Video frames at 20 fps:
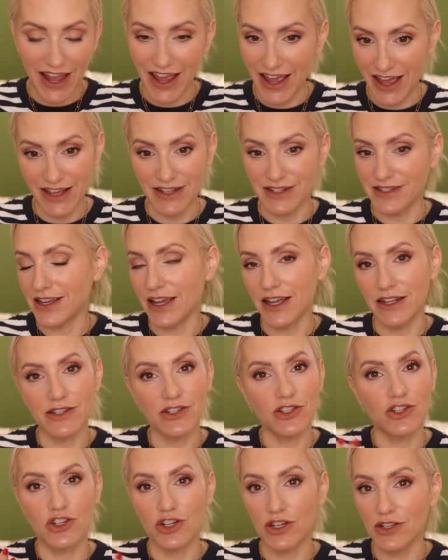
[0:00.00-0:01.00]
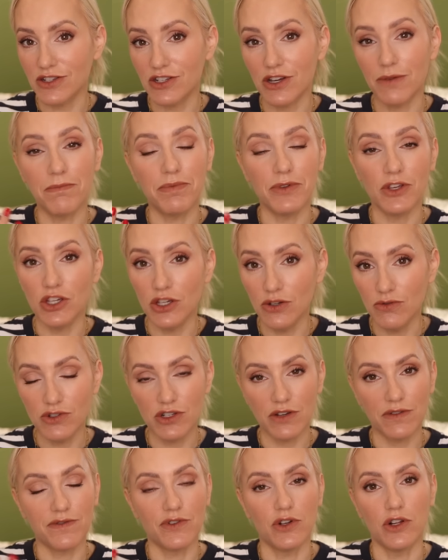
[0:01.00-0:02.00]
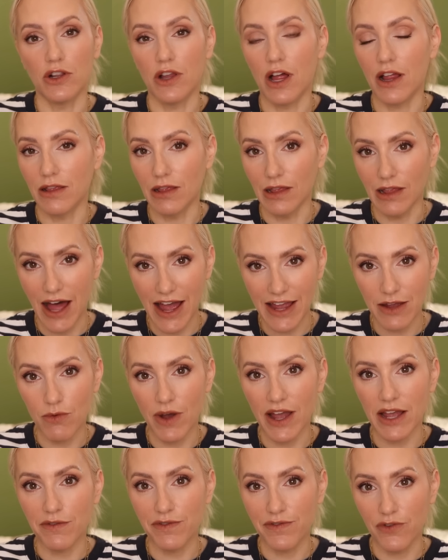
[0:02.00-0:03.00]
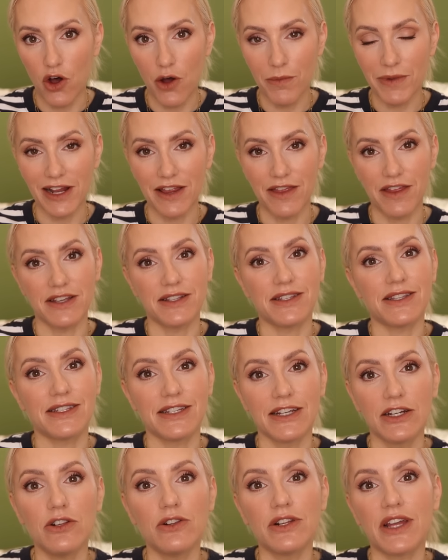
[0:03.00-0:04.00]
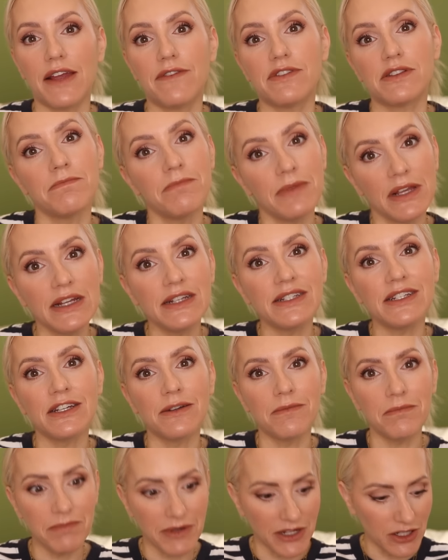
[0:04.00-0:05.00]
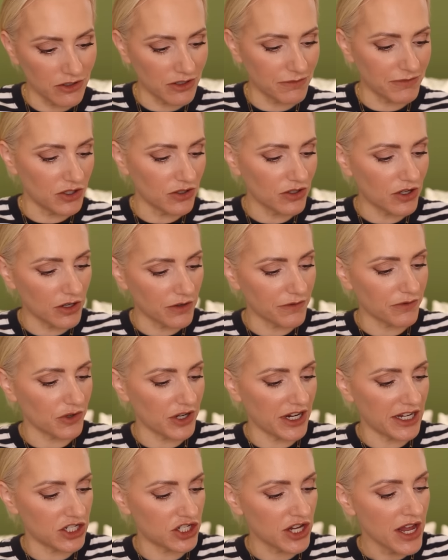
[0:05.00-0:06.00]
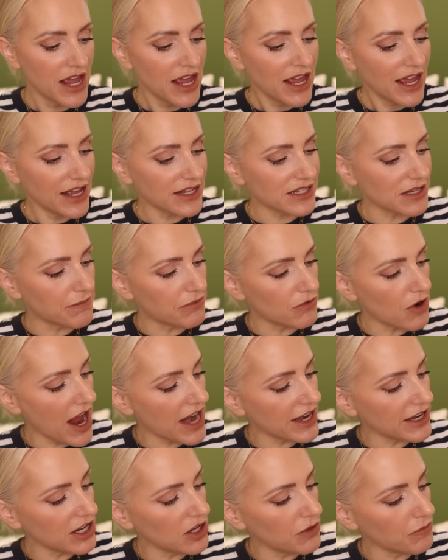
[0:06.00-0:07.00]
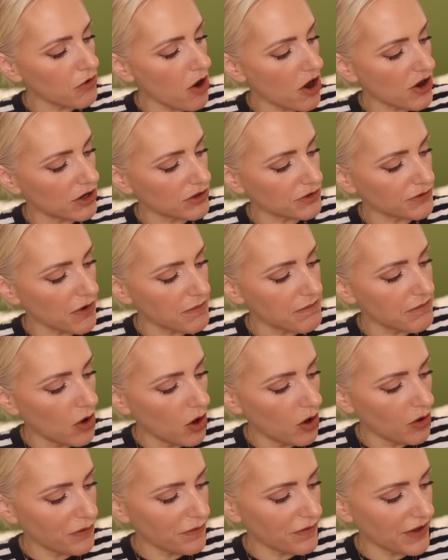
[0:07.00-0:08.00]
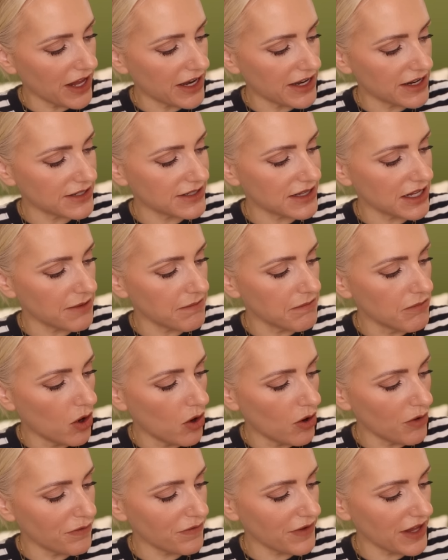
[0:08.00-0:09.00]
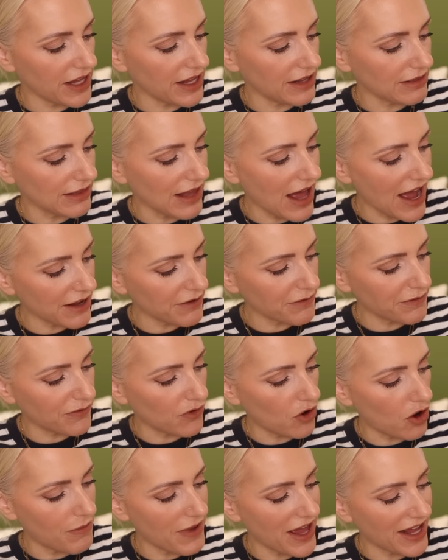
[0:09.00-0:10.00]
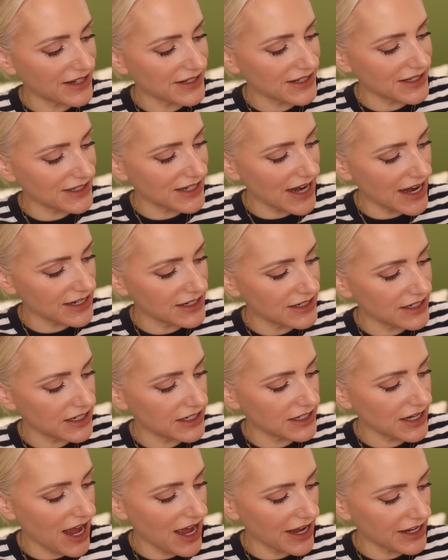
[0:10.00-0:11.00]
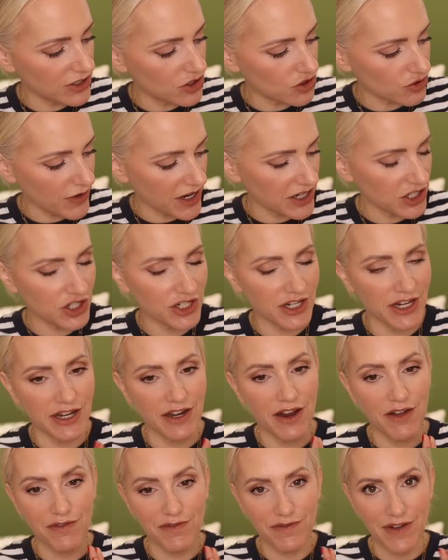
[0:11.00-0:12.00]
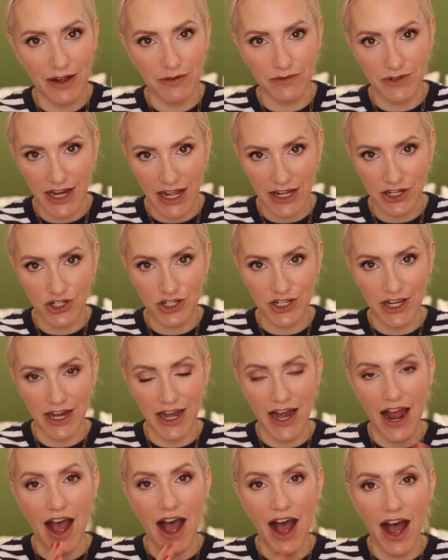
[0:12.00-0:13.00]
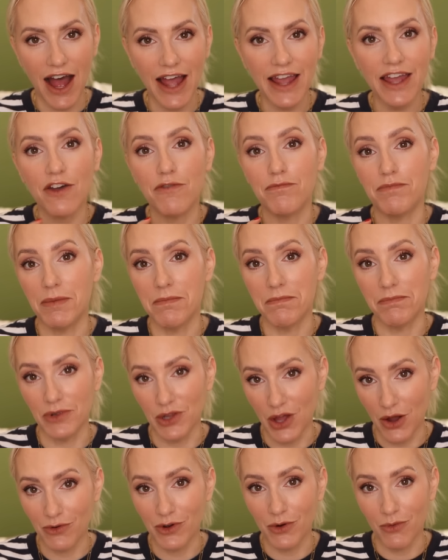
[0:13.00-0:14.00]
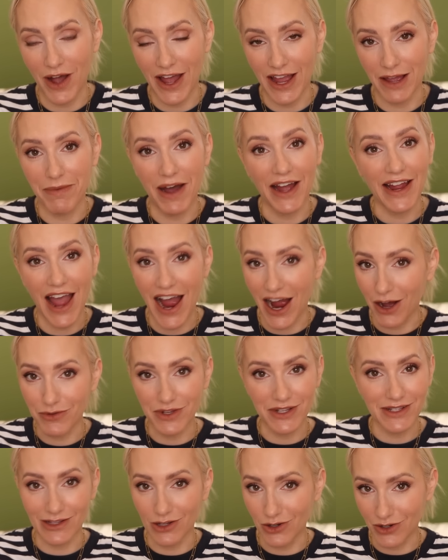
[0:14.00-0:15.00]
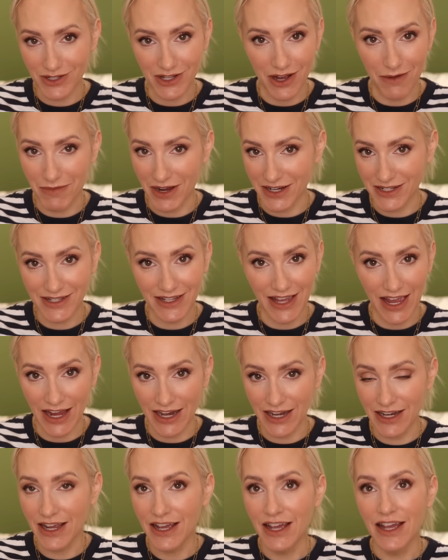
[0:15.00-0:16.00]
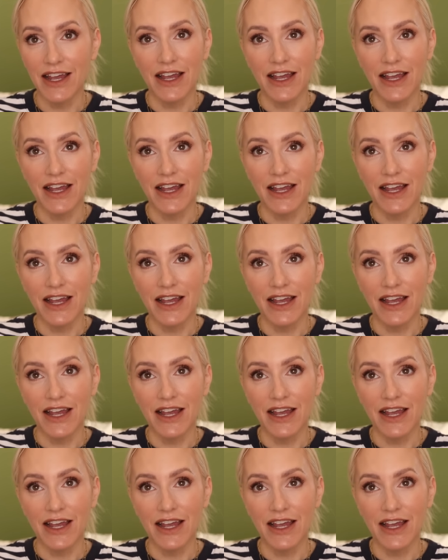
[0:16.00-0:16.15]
is. It's just a beautiful lightweight formula that still gives medium buildable coverage. It's a brand new product from Morphe, and it's the Morphe Lightform Extended Hydration Foundation. I have been blown away by how this looks on my skin.